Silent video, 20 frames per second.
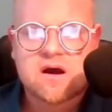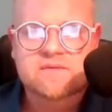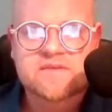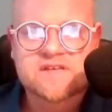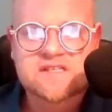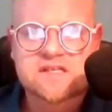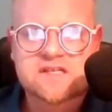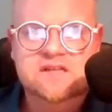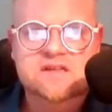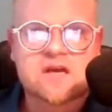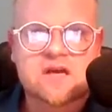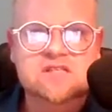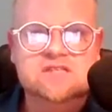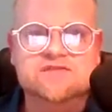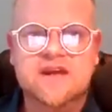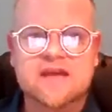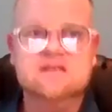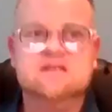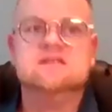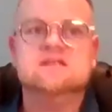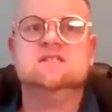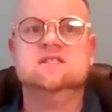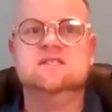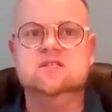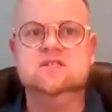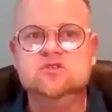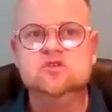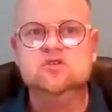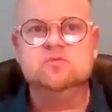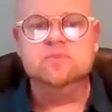obviously those vendors
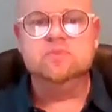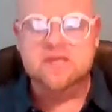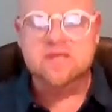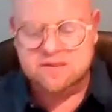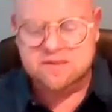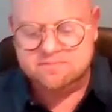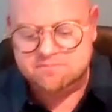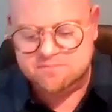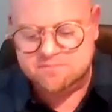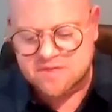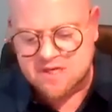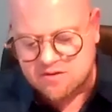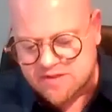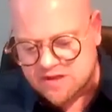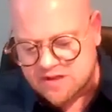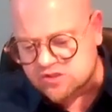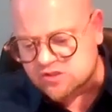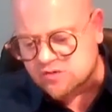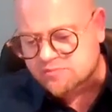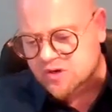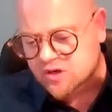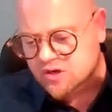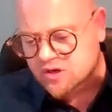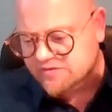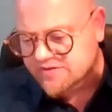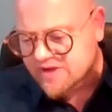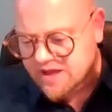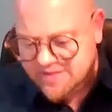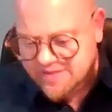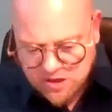need to be, those are
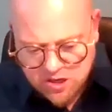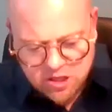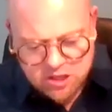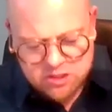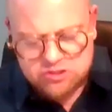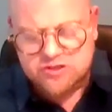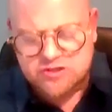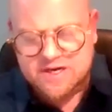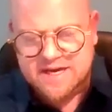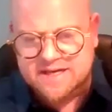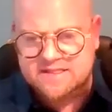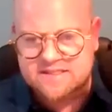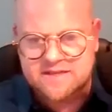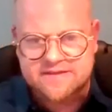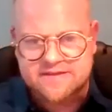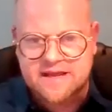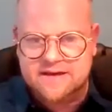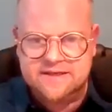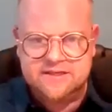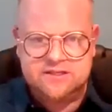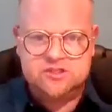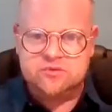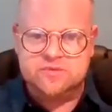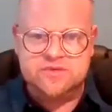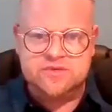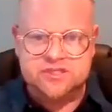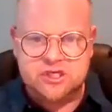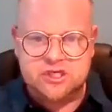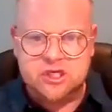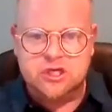part of other contracts and they need
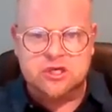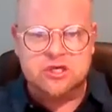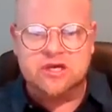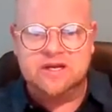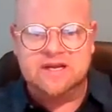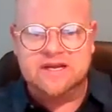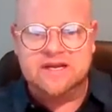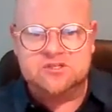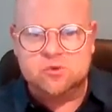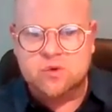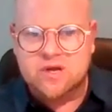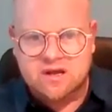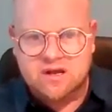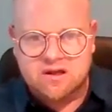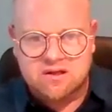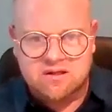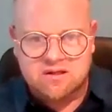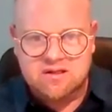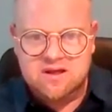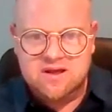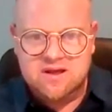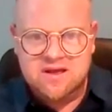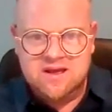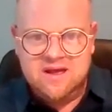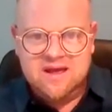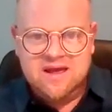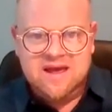to be secured as well.